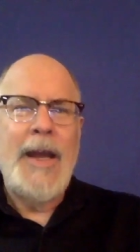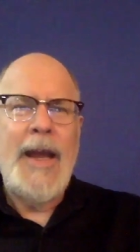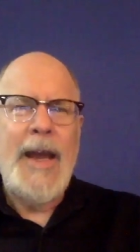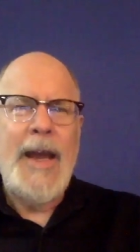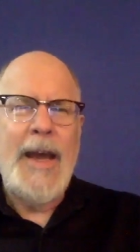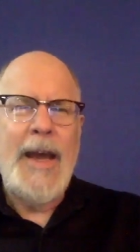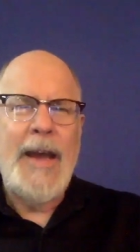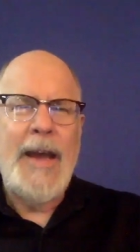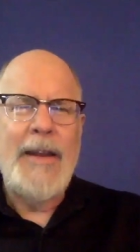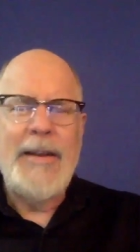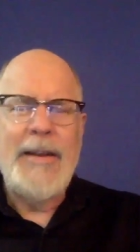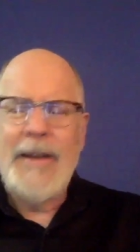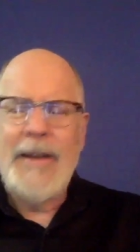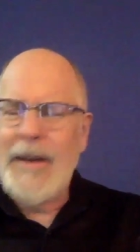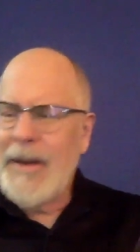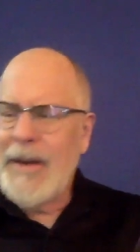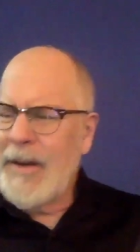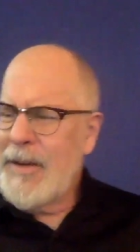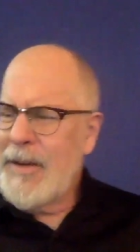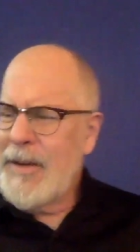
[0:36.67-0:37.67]
And
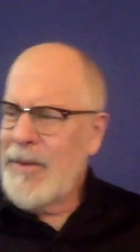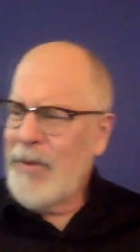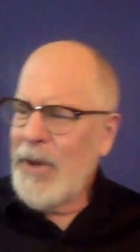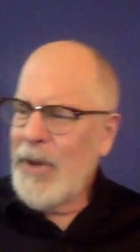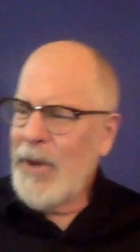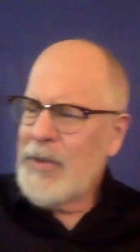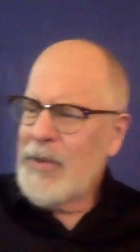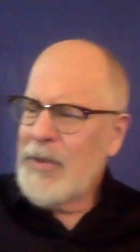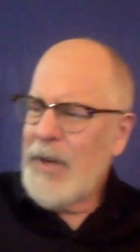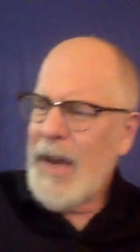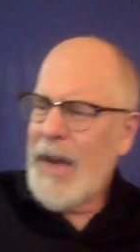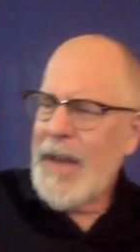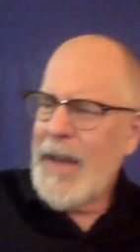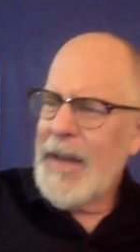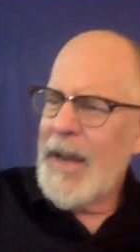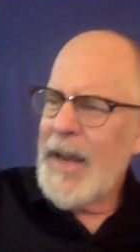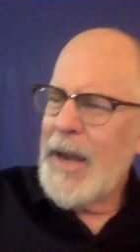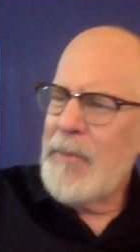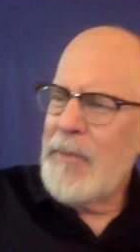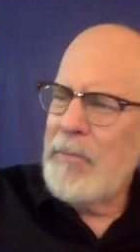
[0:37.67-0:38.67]
uh, you've also got
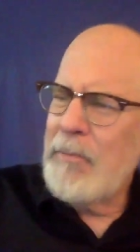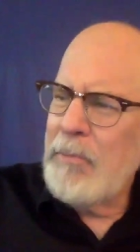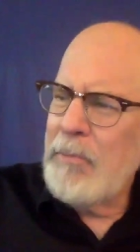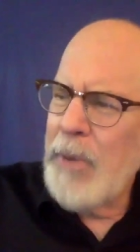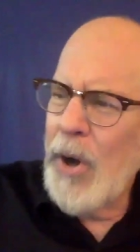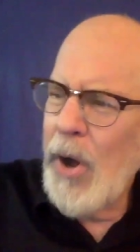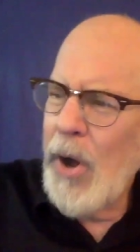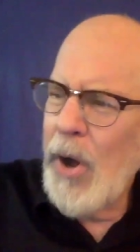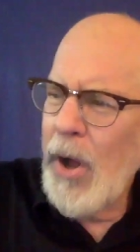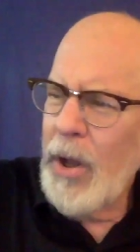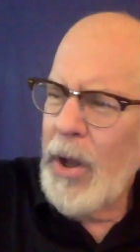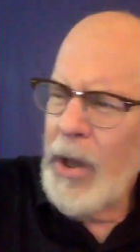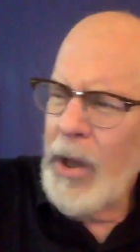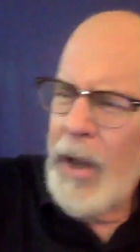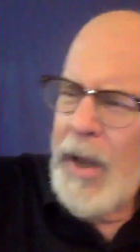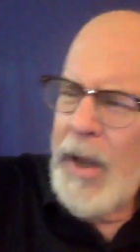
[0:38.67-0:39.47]
that ball